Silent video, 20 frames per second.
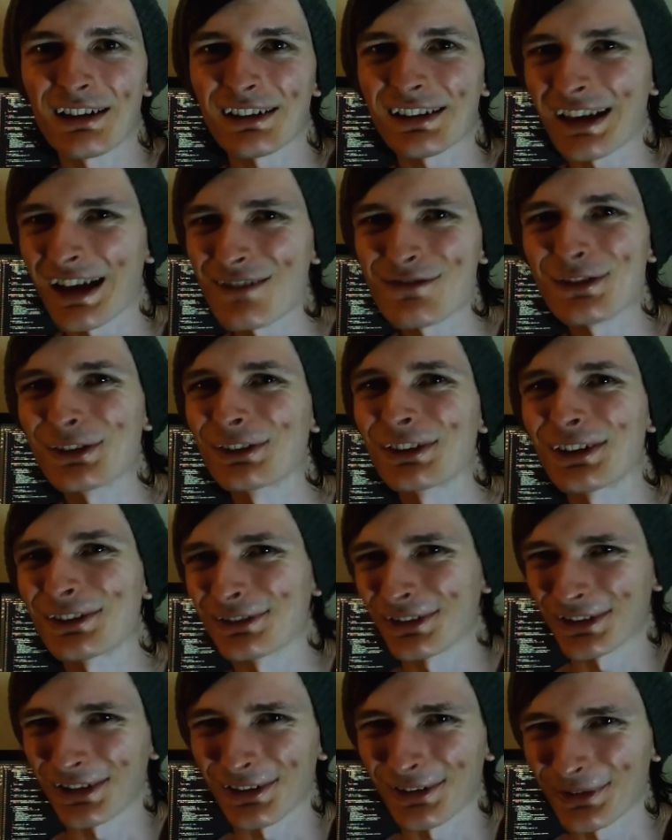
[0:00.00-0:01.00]
Canvas has
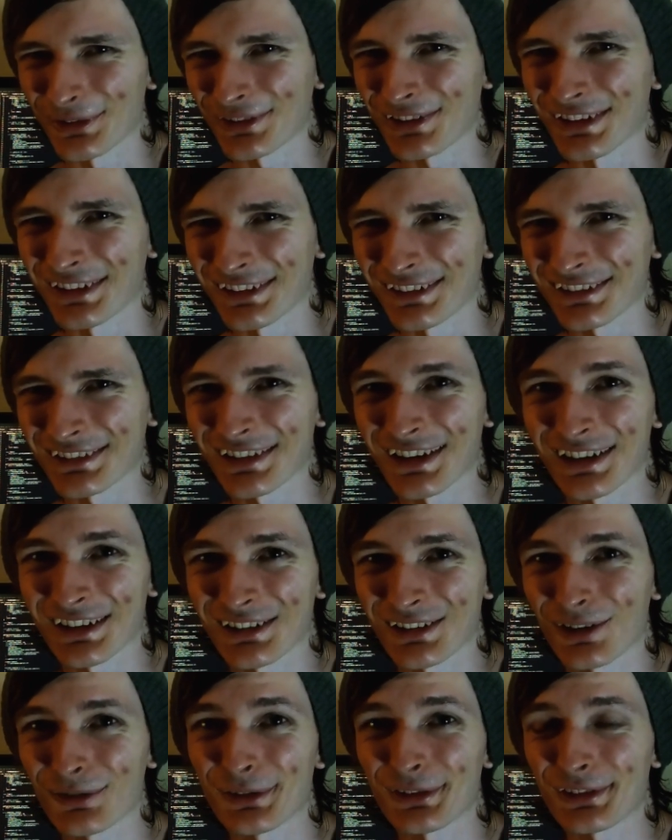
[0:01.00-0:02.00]
none of those things,
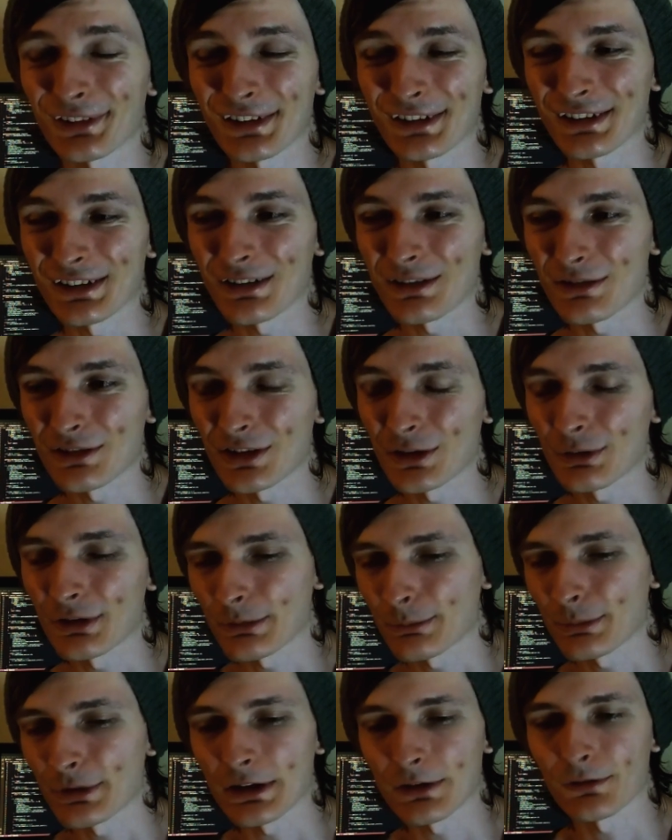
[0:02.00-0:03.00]
and obviously
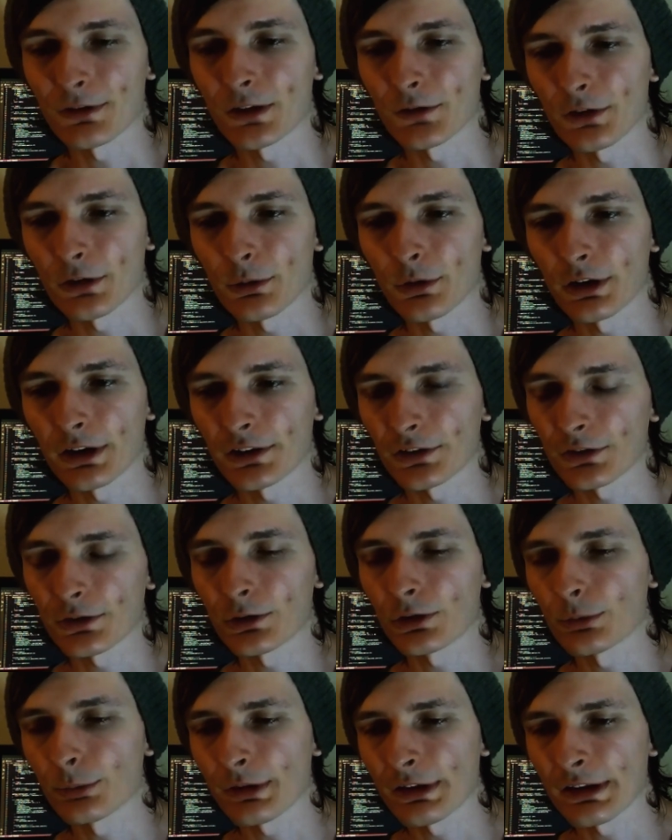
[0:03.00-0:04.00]
doing p5UI has
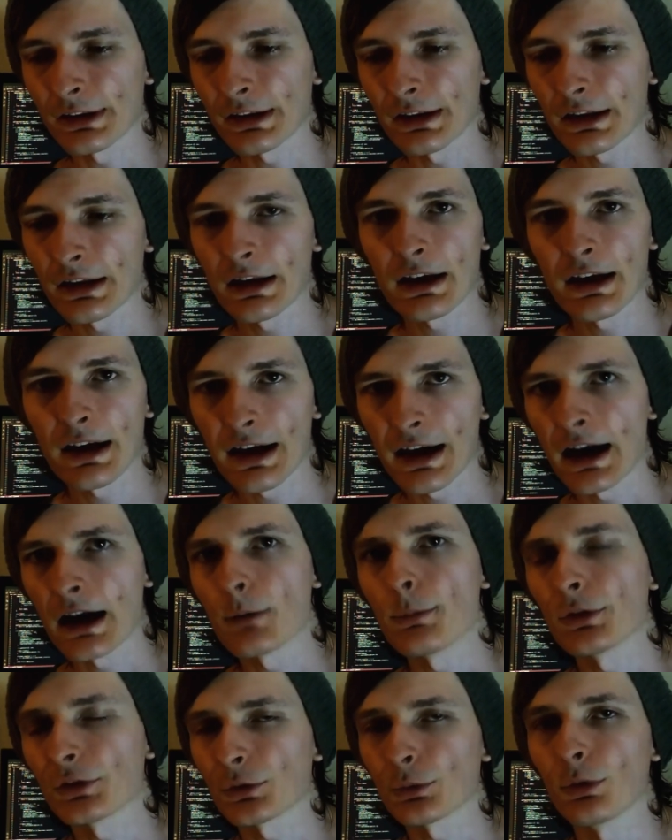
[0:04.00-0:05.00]
taught me how
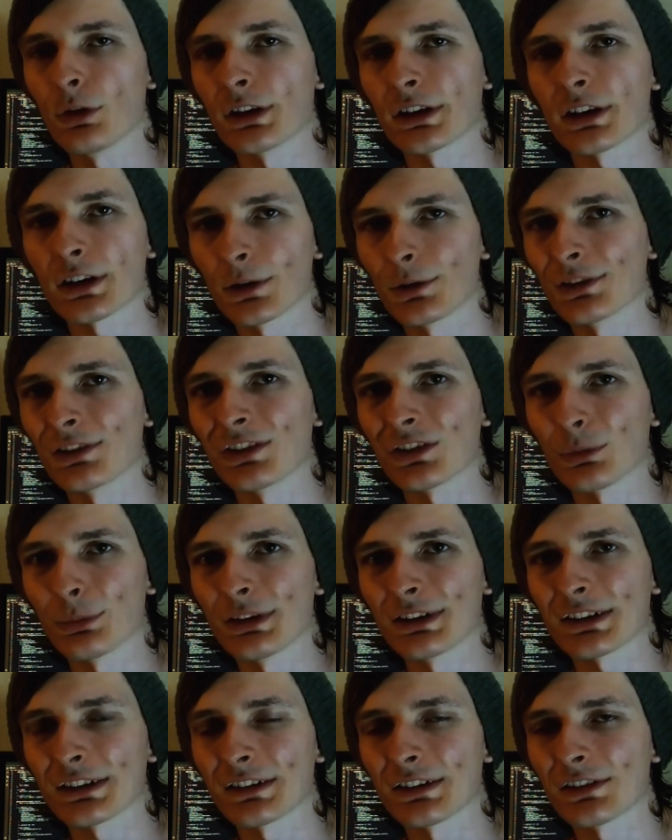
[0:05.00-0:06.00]
much work goes into
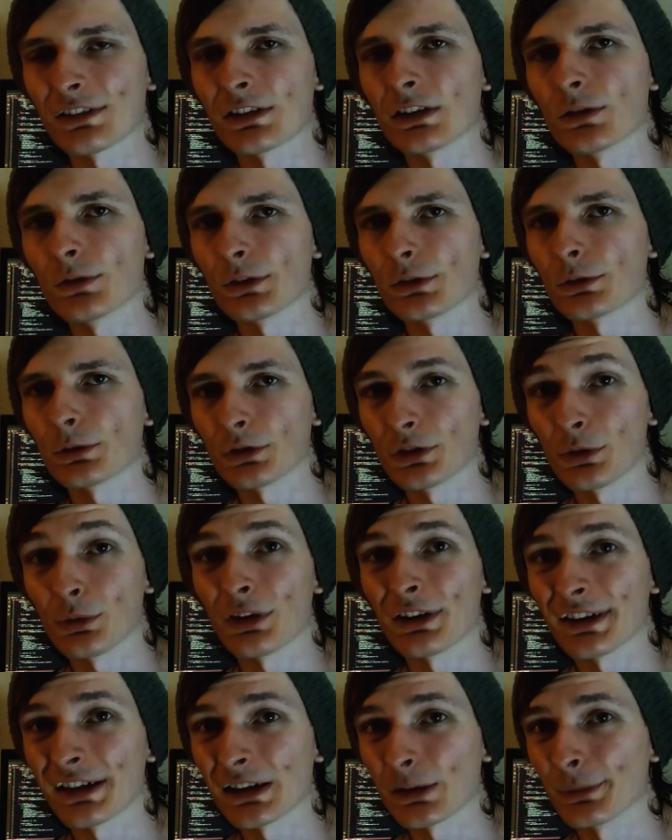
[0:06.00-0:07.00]
making these individual
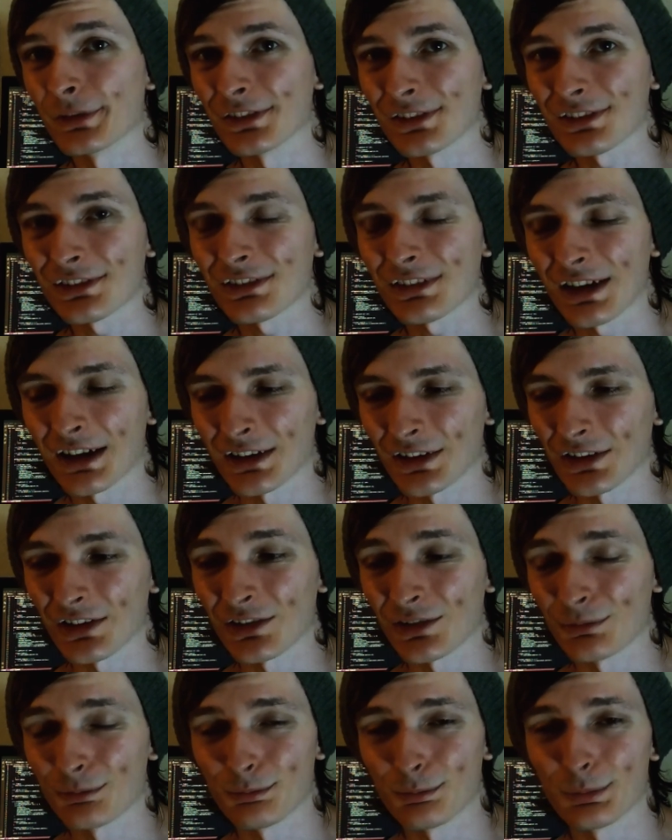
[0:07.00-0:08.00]
UI elements, and it
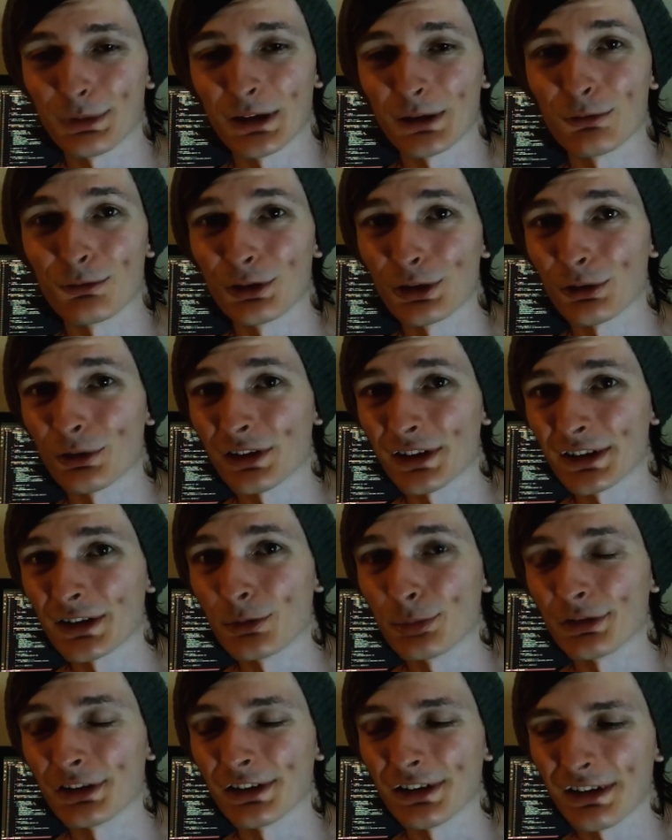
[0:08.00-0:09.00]
has been a real
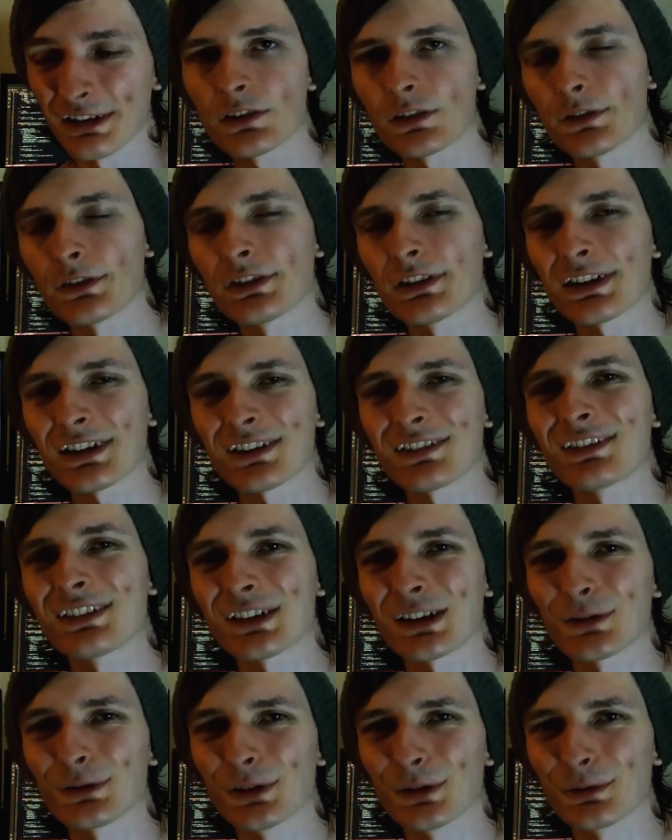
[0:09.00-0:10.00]
eye-opener. So the second thing
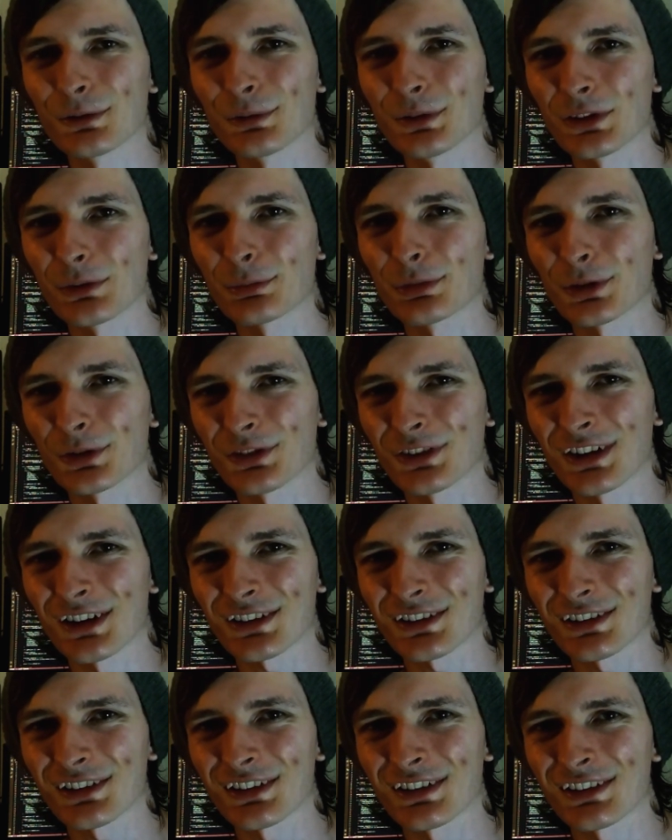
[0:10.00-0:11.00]
I've learned from this
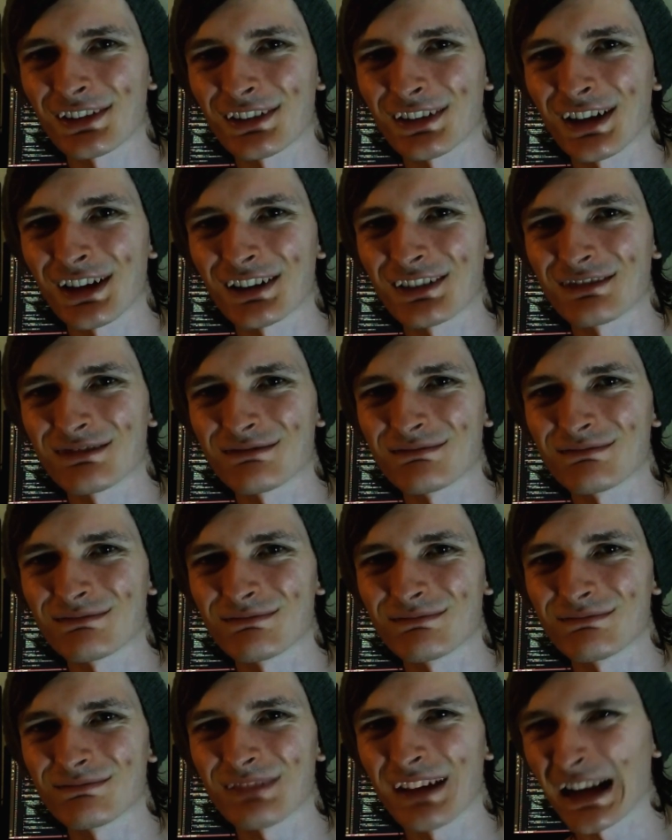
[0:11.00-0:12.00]
project is that
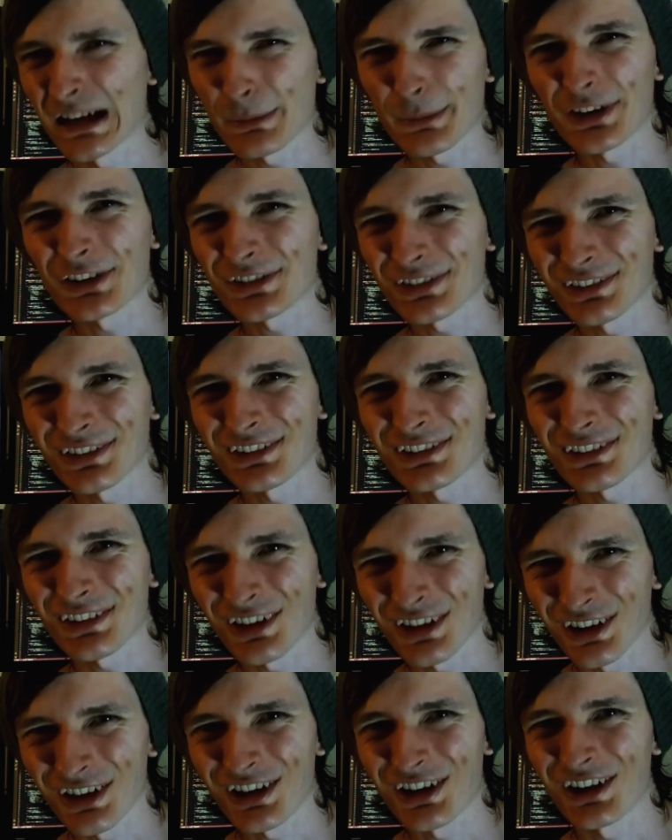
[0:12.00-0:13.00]
animations
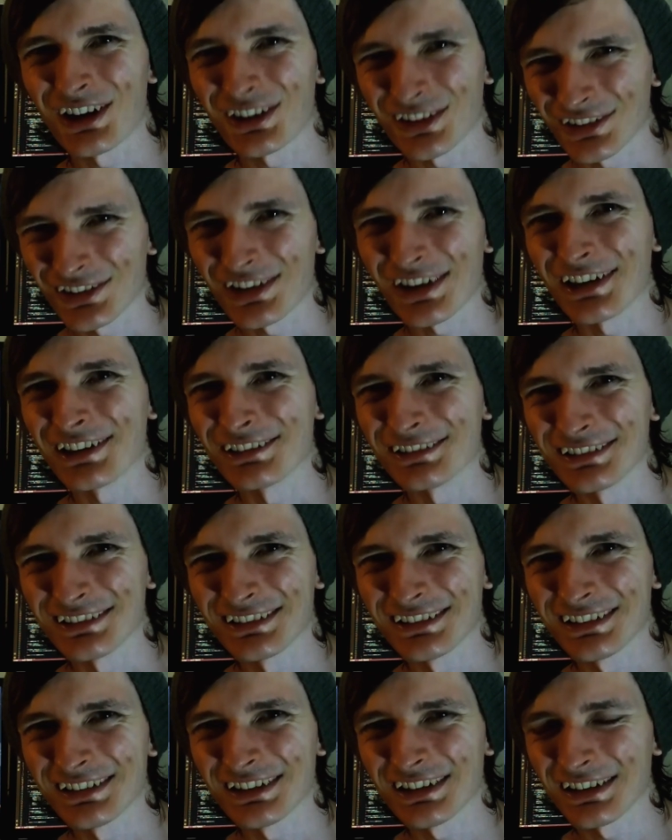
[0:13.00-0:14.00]
are hard as hell.
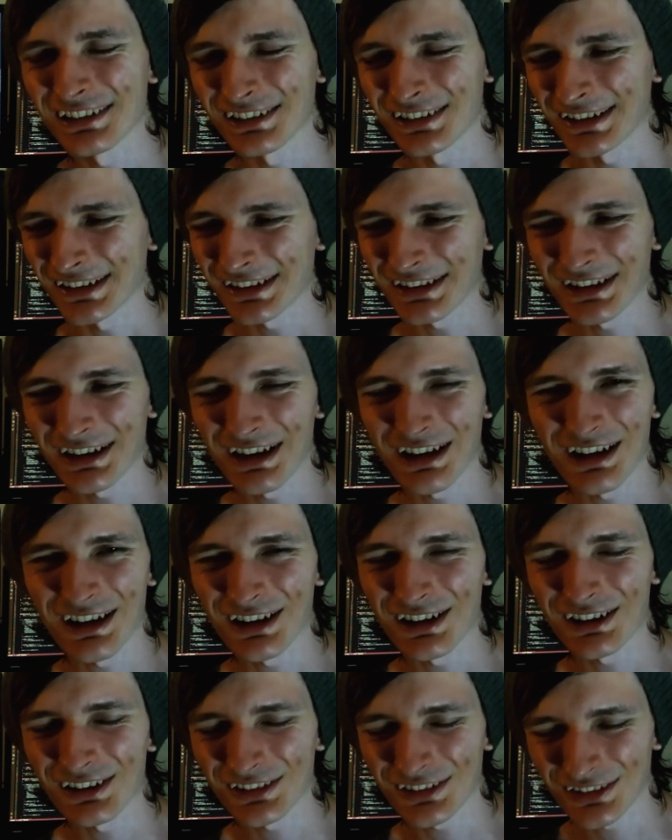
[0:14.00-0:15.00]
Like,
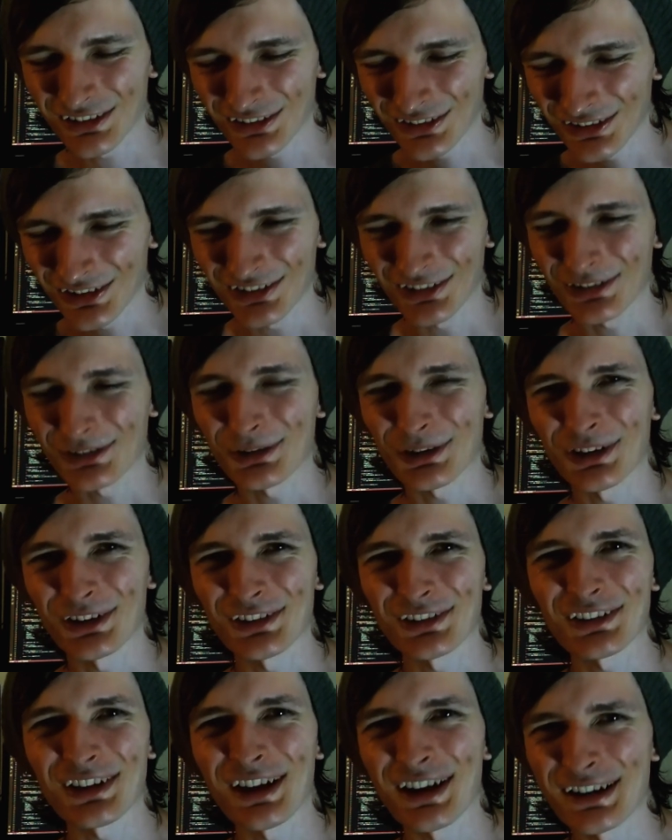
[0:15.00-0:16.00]
Jesus
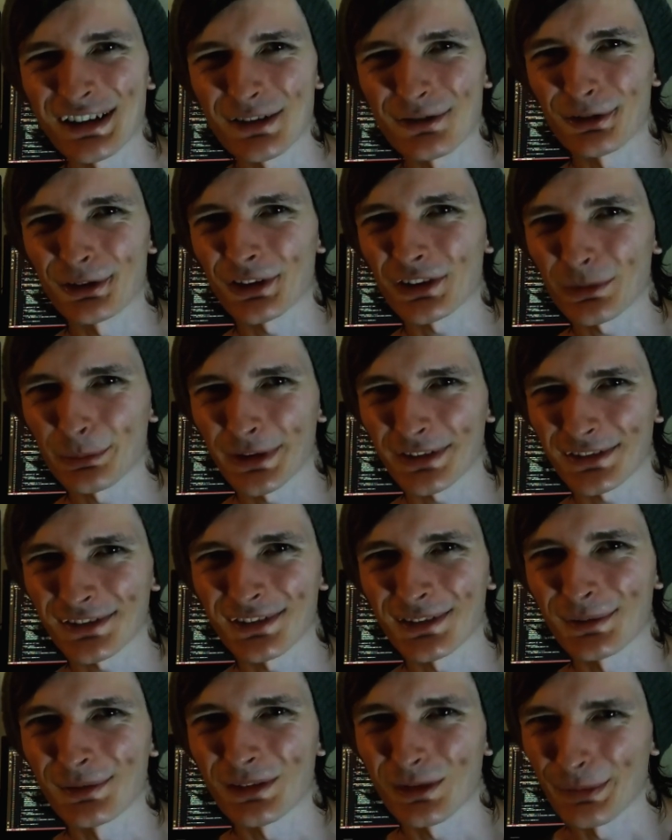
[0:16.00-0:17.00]
Christ, I never expected
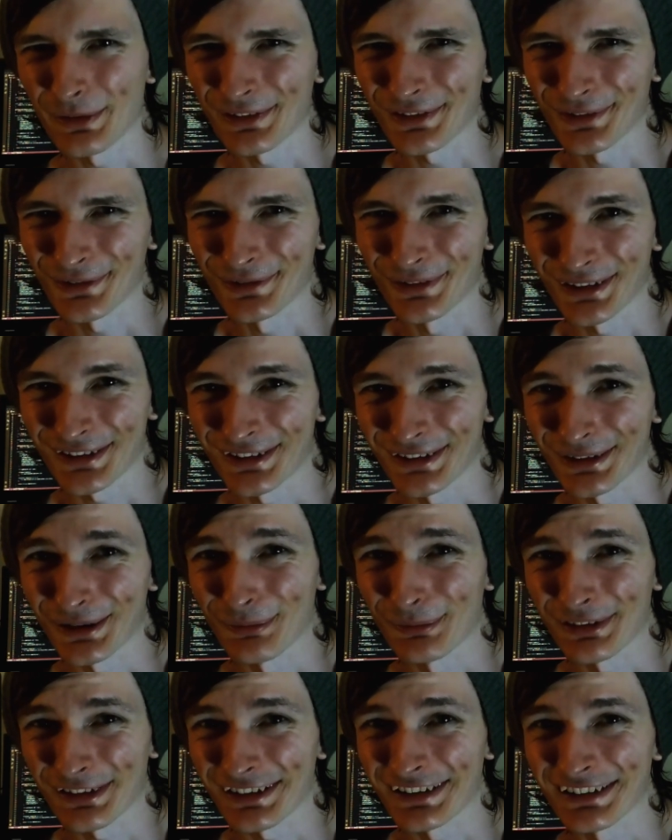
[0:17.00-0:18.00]
them to be so fucking
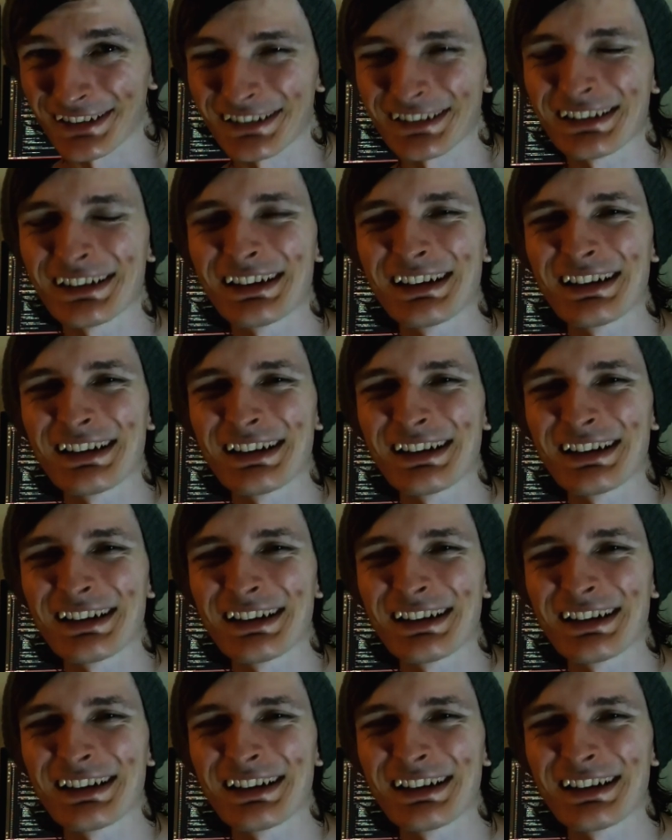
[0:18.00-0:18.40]
complicated.